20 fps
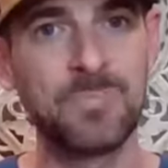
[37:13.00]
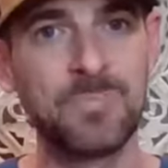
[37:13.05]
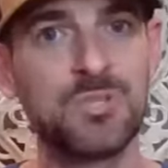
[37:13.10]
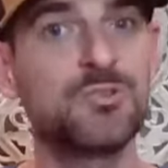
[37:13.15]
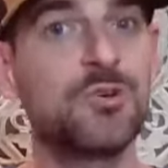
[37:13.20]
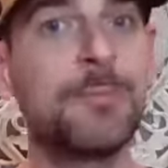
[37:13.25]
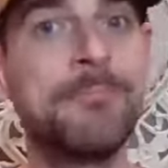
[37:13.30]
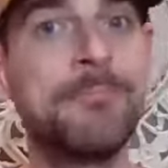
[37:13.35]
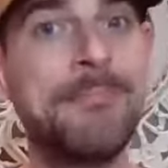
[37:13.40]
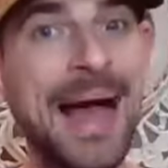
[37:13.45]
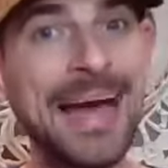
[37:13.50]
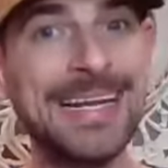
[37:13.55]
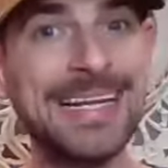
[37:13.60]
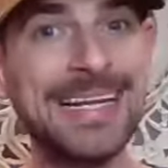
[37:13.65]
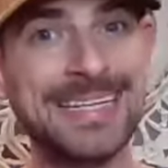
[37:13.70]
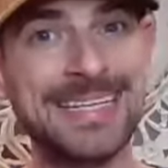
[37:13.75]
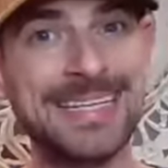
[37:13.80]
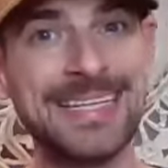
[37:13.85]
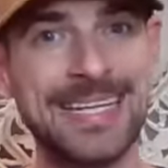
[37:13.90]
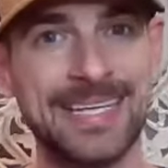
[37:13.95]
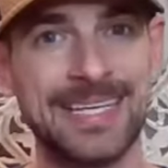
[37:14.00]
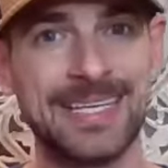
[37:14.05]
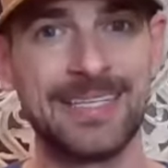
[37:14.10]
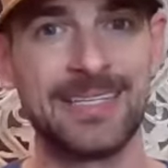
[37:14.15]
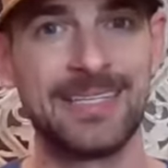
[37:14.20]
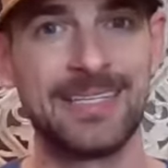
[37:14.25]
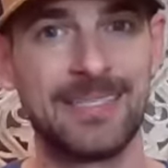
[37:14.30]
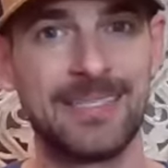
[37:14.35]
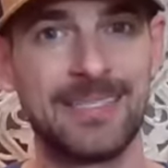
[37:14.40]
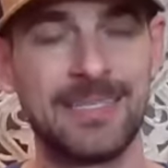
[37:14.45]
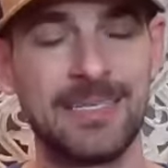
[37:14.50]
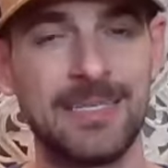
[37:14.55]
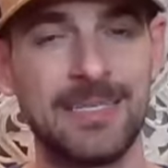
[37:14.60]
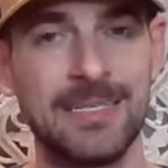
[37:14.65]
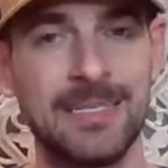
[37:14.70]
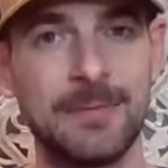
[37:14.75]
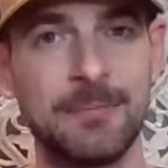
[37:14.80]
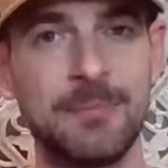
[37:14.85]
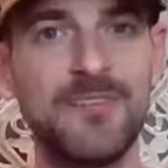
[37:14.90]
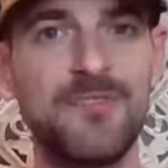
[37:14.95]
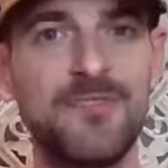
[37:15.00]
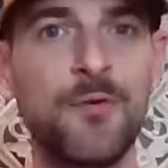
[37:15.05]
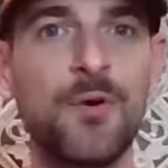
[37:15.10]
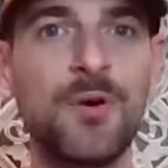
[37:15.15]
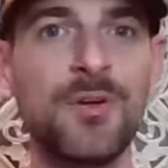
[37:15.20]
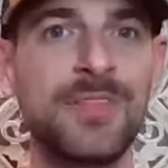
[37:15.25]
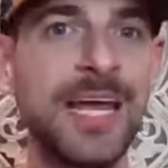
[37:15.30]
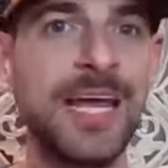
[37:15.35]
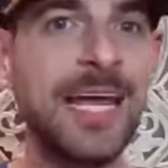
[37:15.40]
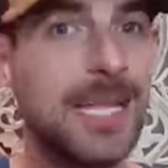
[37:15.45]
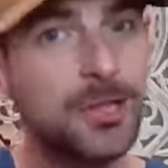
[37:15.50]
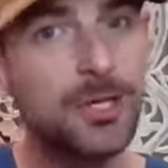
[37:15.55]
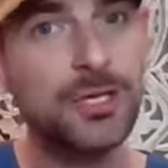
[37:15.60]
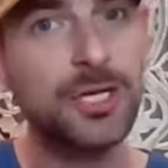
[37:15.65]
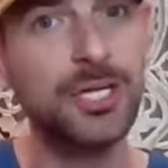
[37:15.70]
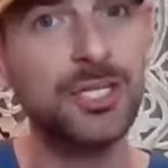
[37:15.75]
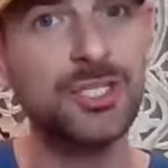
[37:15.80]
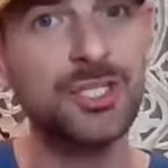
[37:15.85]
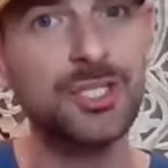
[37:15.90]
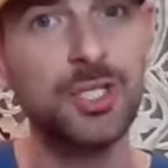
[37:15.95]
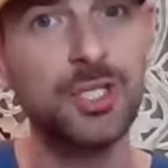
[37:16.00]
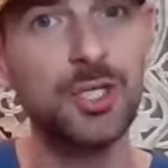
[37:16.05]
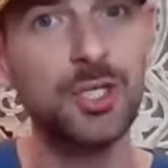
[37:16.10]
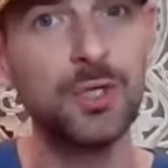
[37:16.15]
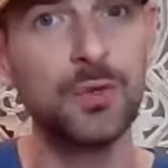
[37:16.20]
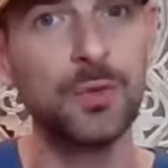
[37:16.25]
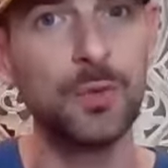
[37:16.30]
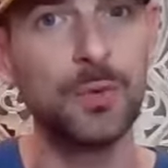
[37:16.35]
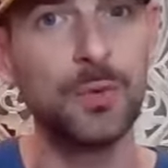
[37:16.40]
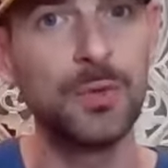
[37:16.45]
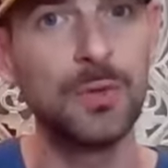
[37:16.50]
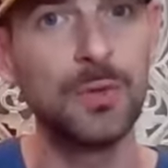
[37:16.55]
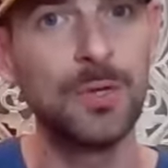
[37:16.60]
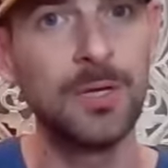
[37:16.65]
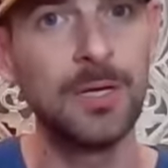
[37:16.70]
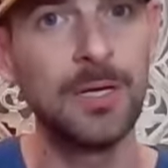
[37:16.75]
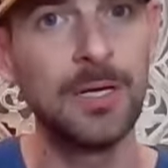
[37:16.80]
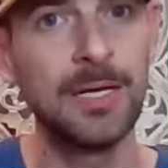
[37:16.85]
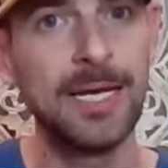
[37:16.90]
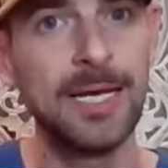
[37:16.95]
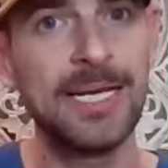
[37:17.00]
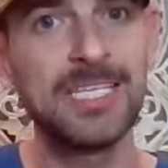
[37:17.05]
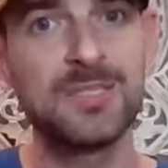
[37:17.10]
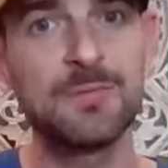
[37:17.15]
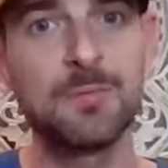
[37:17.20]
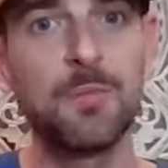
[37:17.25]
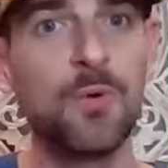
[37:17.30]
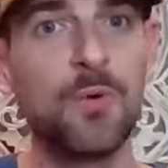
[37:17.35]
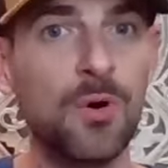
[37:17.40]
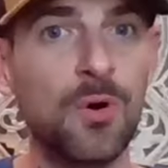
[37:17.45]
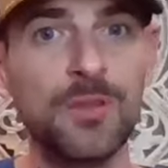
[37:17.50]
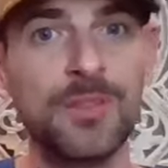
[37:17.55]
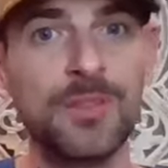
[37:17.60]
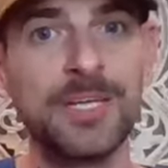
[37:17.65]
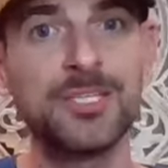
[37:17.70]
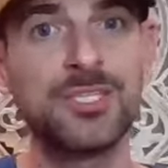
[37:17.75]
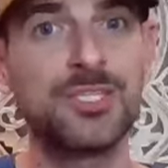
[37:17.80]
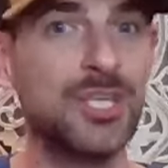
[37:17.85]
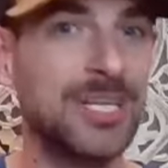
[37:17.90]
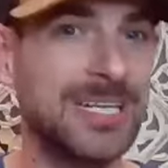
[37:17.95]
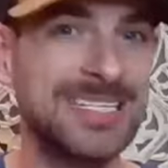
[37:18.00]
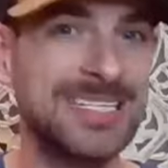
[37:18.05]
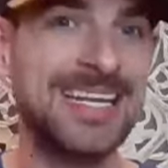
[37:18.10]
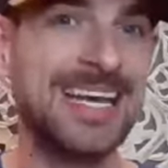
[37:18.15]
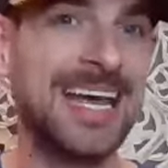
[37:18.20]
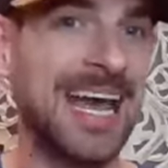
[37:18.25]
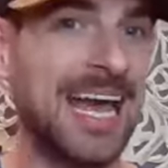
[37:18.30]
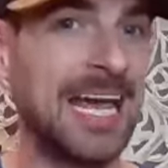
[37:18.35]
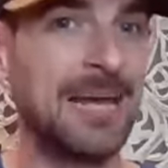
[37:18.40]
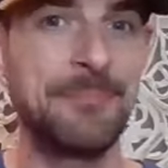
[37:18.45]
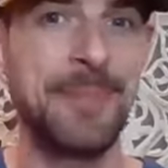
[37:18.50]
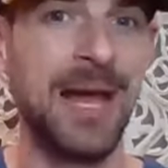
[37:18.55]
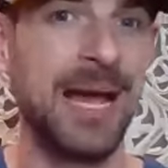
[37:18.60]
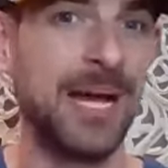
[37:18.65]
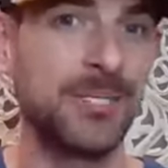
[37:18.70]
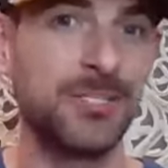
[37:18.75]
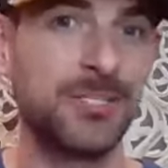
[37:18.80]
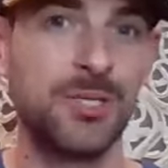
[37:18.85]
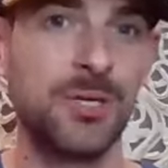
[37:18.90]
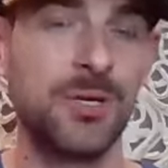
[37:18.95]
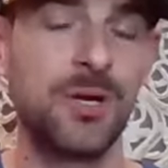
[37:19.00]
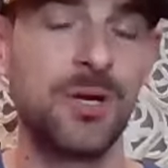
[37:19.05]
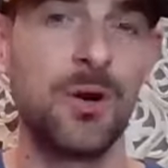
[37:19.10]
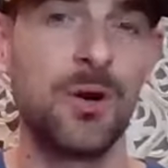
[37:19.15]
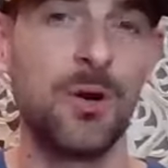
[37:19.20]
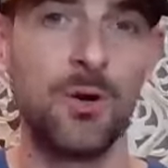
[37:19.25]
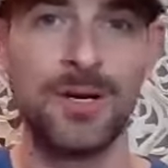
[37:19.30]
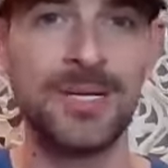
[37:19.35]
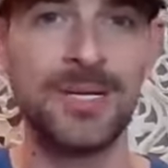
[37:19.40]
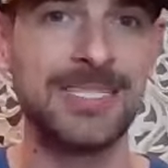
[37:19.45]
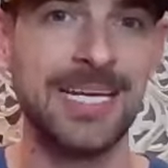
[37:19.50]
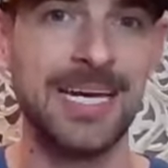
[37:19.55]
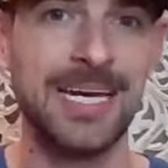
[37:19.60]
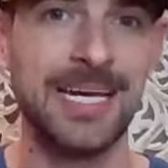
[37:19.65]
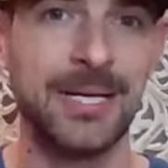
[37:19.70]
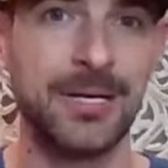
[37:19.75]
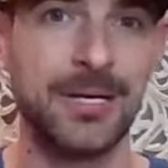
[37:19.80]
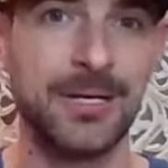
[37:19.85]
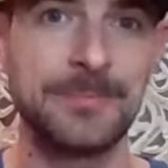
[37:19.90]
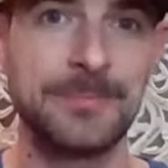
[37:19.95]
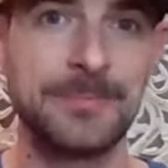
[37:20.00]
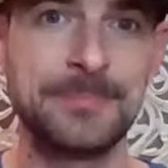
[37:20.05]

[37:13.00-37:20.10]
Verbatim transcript: dramatically before they look at you as more than just a matcher or a taker.